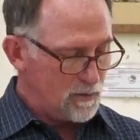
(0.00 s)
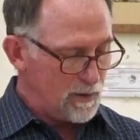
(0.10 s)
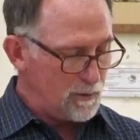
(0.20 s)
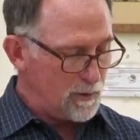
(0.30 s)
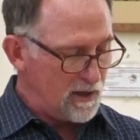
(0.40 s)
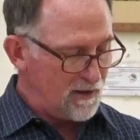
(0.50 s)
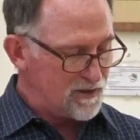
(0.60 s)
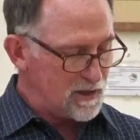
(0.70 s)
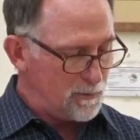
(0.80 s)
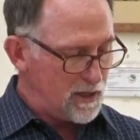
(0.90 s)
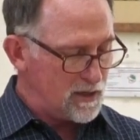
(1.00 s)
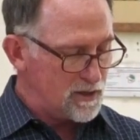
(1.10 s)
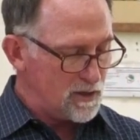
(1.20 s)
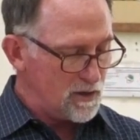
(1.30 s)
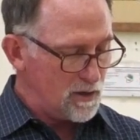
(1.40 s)
Wait, wait, wait. If somebody
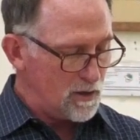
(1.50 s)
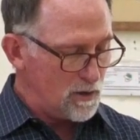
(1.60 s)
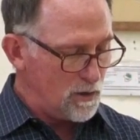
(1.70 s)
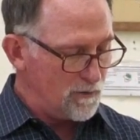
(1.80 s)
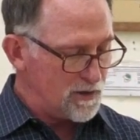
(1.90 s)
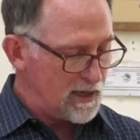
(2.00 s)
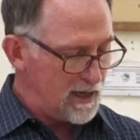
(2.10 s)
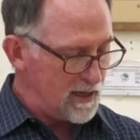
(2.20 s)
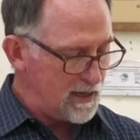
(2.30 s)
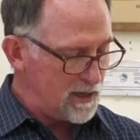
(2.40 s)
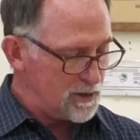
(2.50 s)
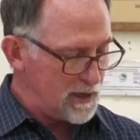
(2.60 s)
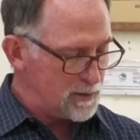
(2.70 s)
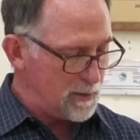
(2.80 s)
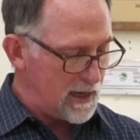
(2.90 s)
is overtaken in a
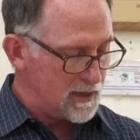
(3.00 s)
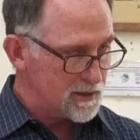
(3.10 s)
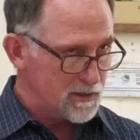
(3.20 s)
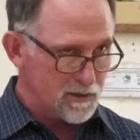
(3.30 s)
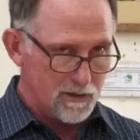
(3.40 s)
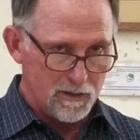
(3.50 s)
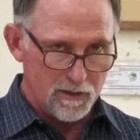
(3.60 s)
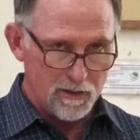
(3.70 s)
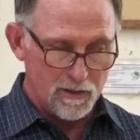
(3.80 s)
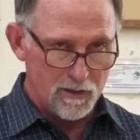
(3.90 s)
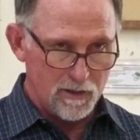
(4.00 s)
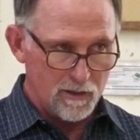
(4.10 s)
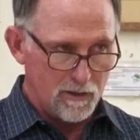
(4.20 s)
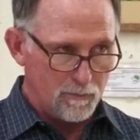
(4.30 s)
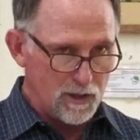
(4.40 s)
trespass.
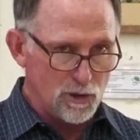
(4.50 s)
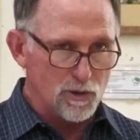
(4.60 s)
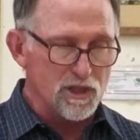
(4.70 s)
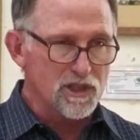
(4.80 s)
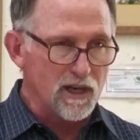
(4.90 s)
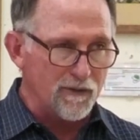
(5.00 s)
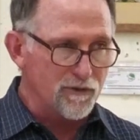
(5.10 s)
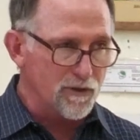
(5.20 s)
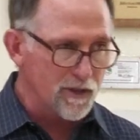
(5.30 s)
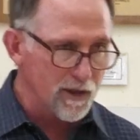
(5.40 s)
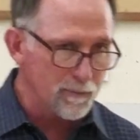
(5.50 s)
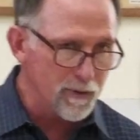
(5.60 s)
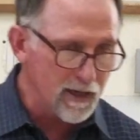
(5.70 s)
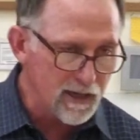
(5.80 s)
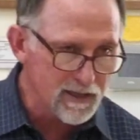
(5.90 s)
It means you discover them
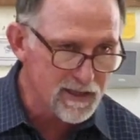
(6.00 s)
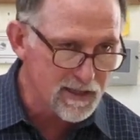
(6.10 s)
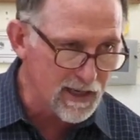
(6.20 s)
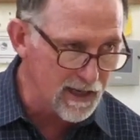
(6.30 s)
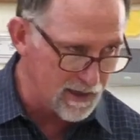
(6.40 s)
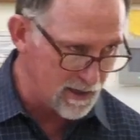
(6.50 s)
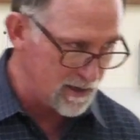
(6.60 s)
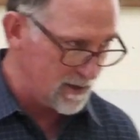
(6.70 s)
in sin.